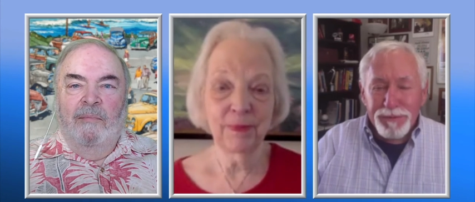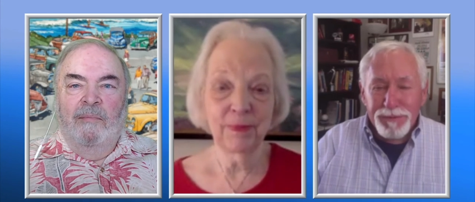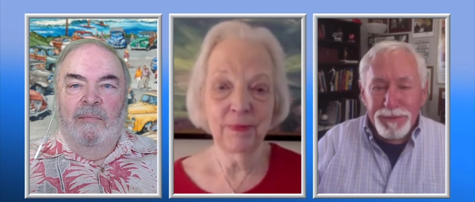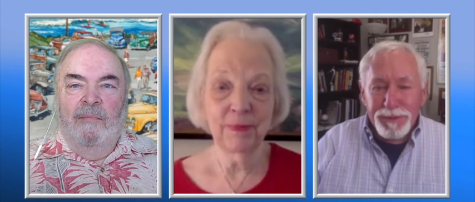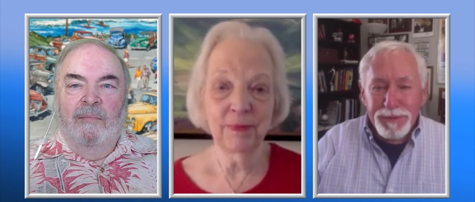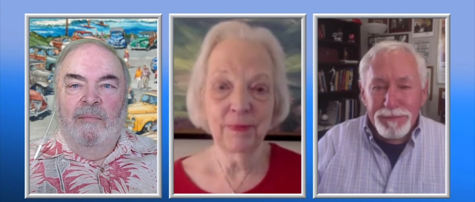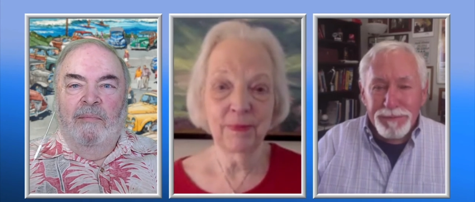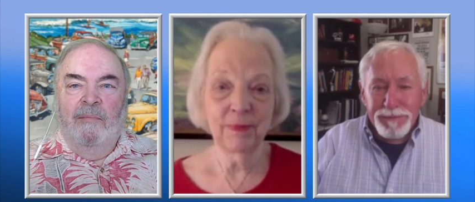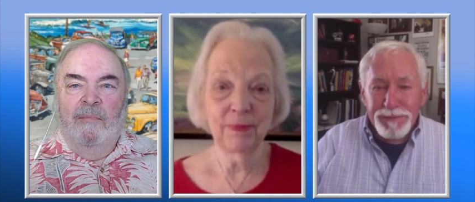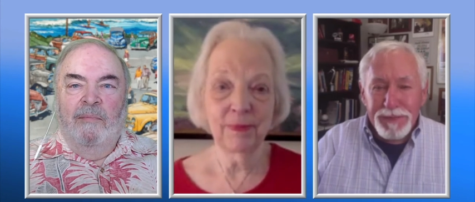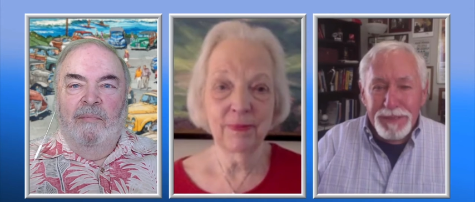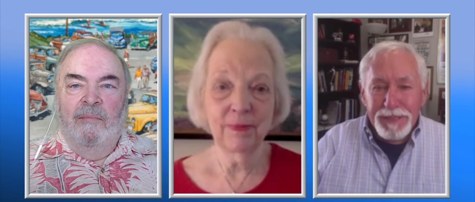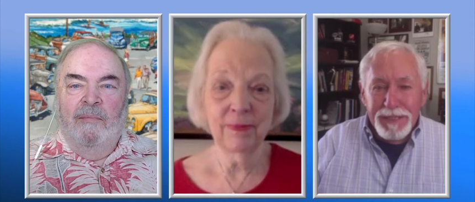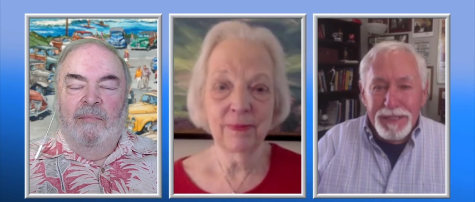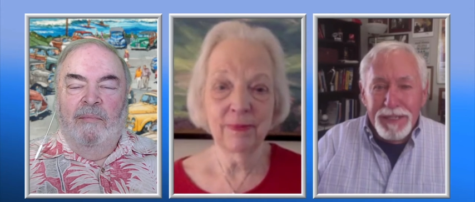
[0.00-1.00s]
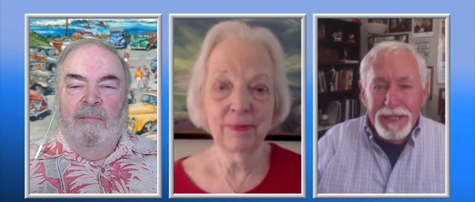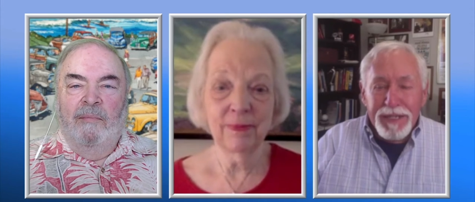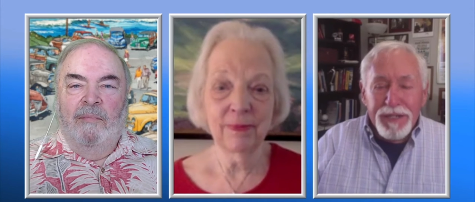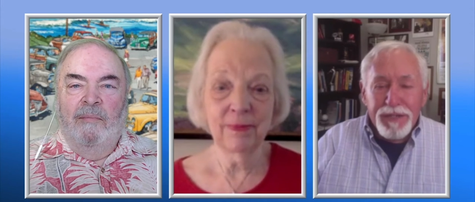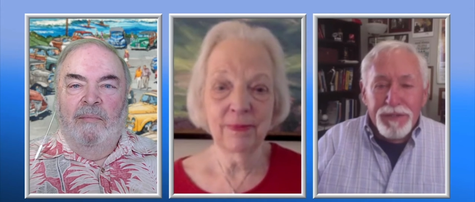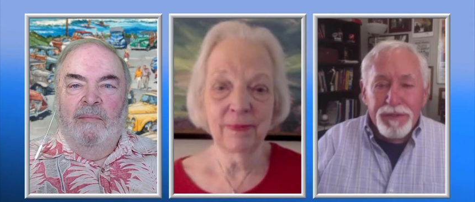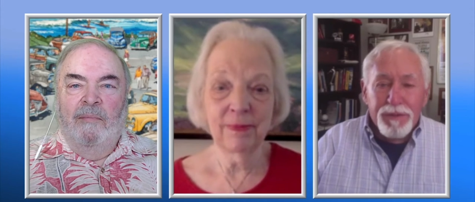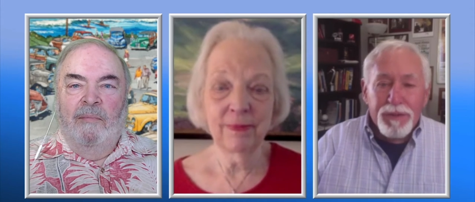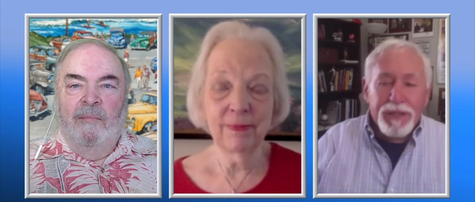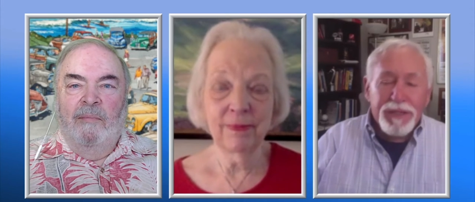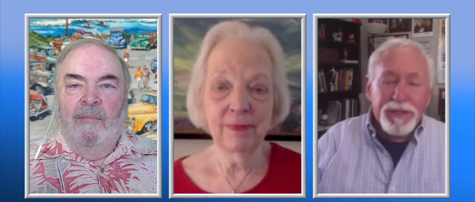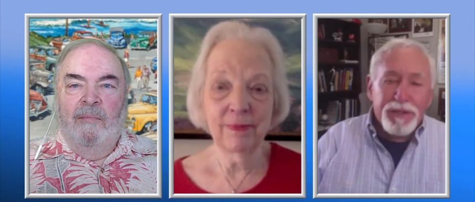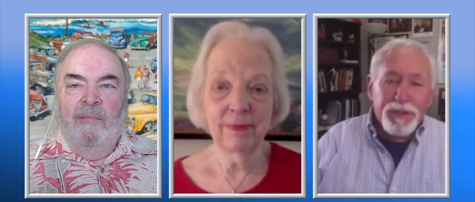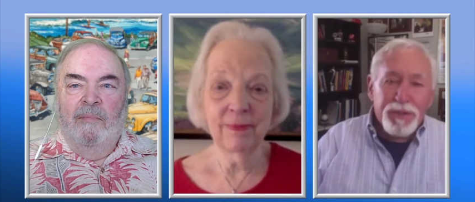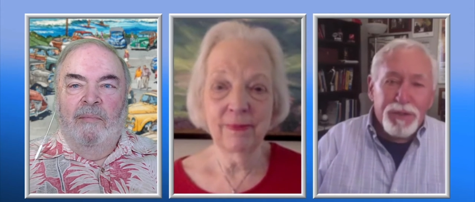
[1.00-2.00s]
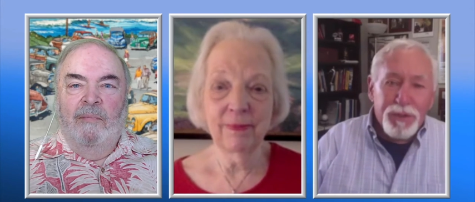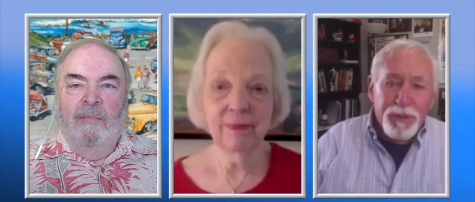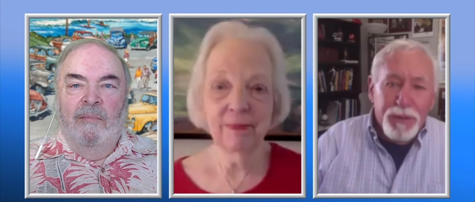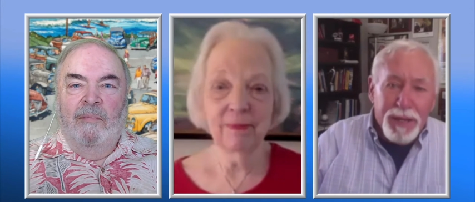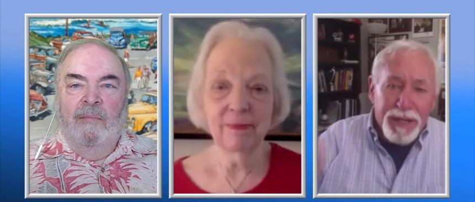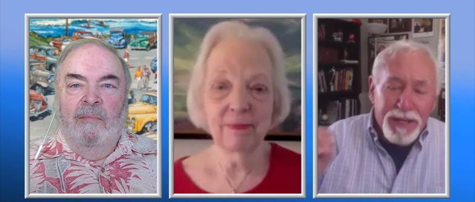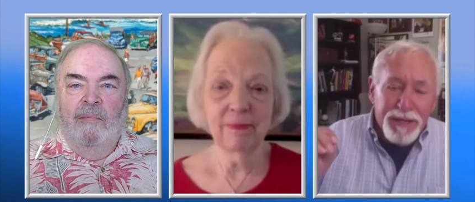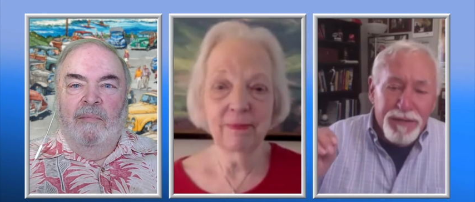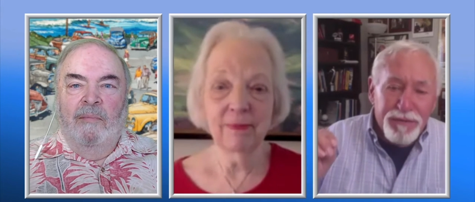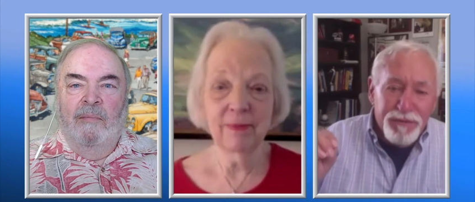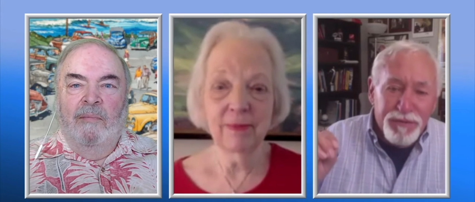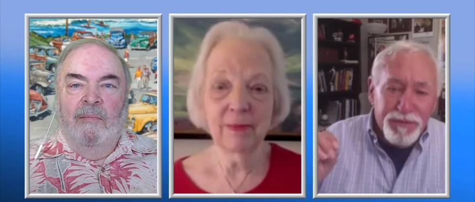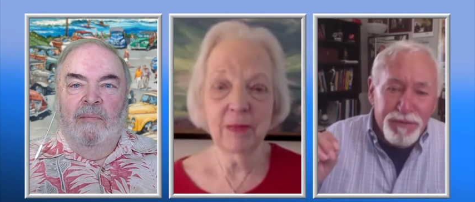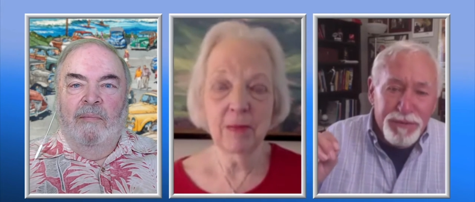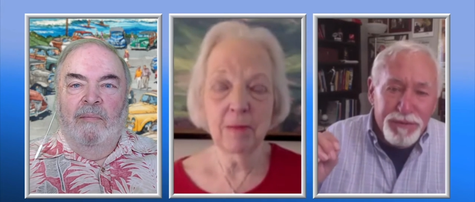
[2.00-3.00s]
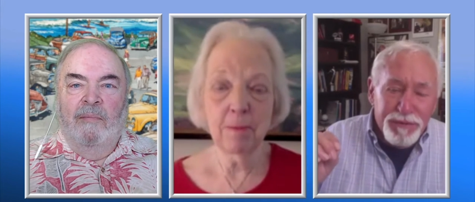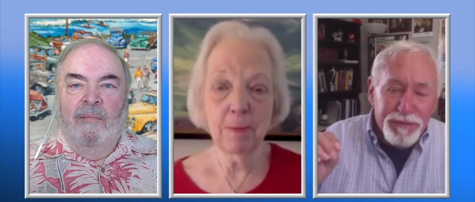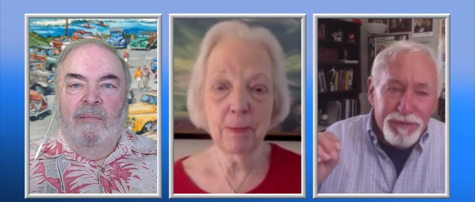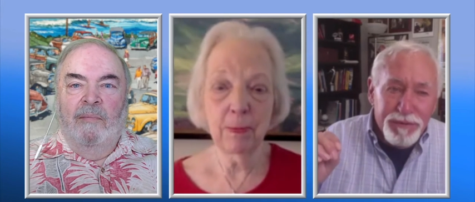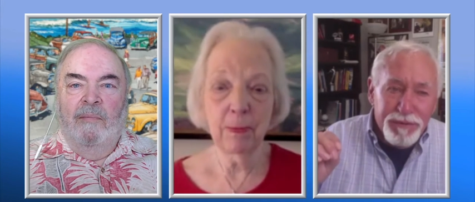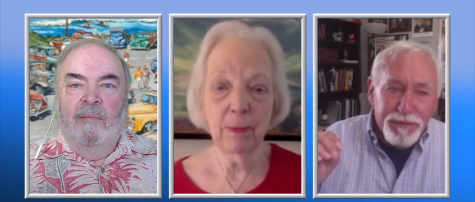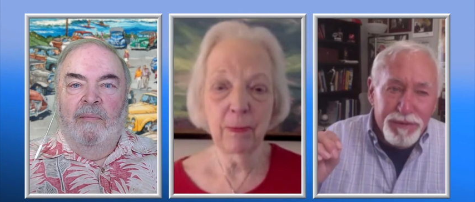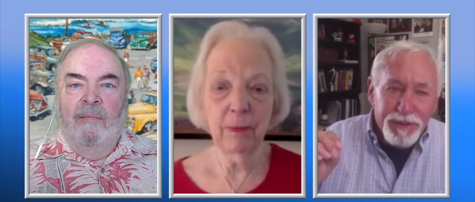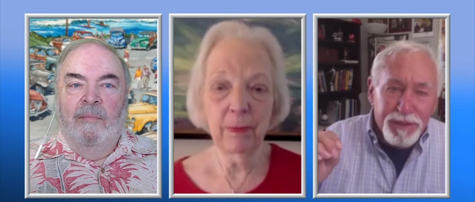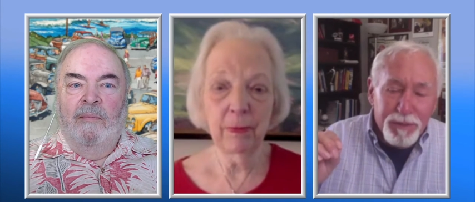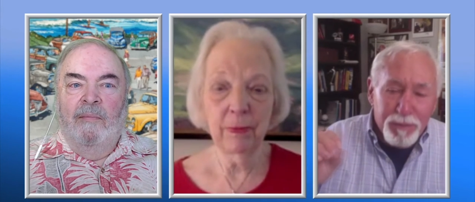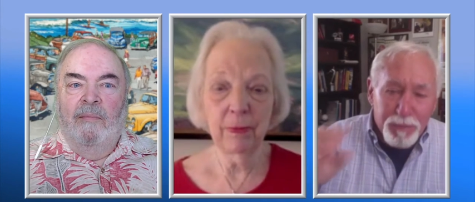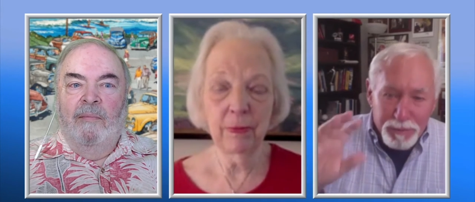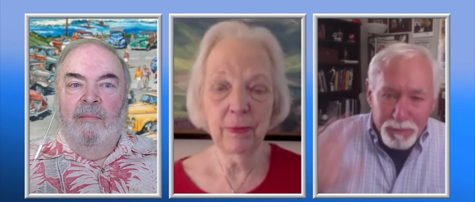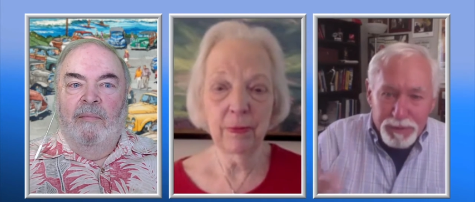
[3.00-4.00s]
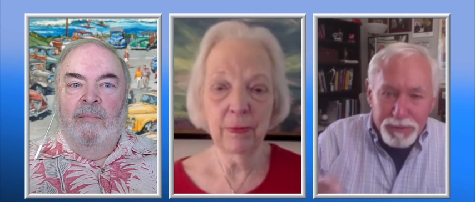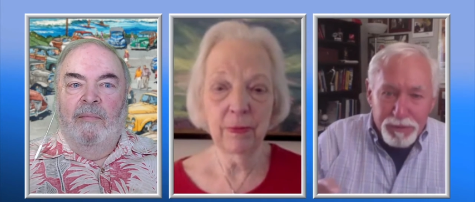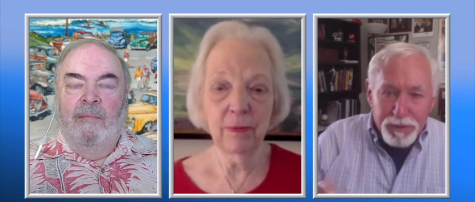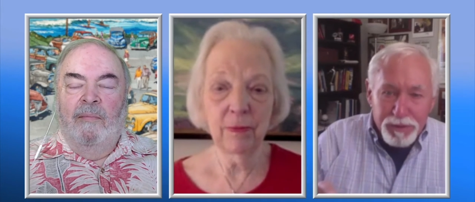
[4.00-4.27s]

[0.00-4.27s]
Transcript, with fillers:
Speaker 1: story. You know, you have, uh, when we